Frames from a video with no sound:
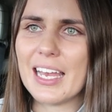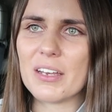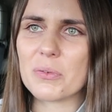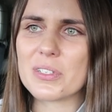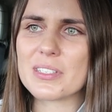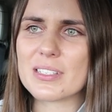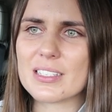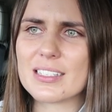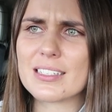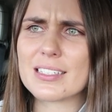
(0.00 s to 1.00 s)
It
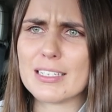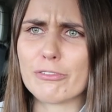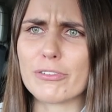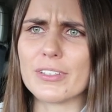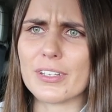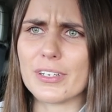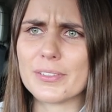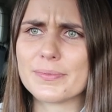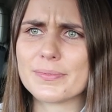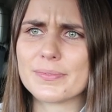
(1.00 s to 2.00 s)
was different
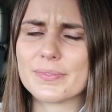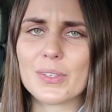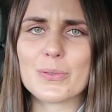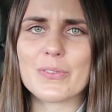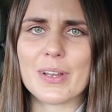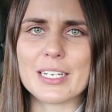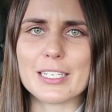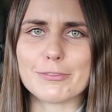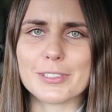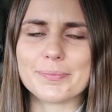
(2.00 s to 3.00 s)
though. It was very
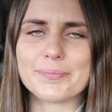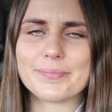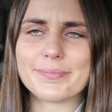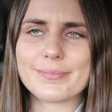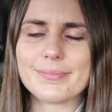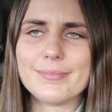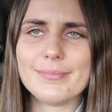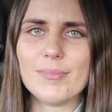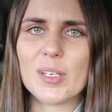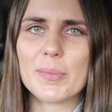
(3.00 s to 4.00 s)
different.
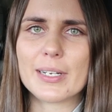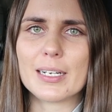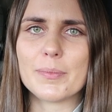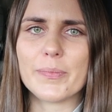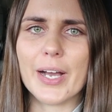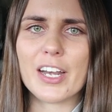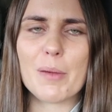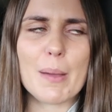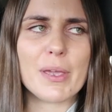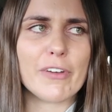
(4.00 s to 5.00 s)
But I don't
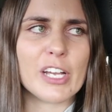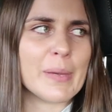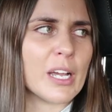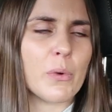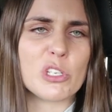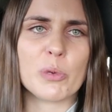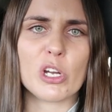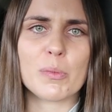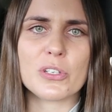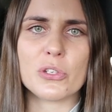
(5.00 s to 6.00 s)
know, maybe if I go back and watch
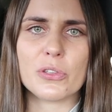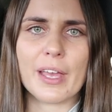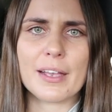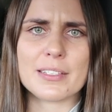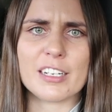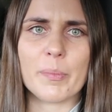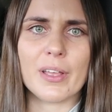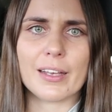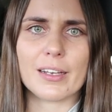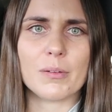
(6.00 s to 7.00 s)
Pokemon 2000, I'll
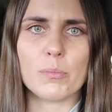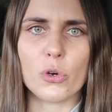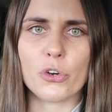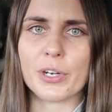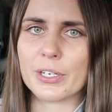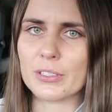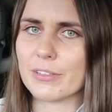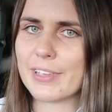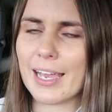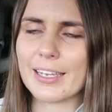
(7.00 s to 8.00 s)
be like more critical
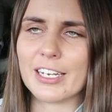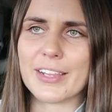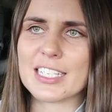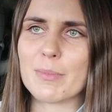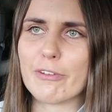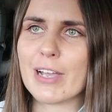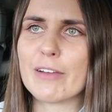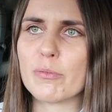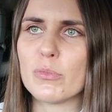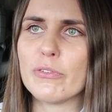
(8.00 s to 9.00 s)
of that. You know, that's my
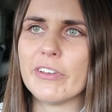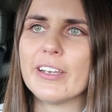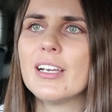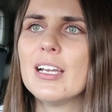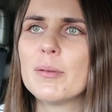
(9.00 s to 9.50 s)
favorite movie,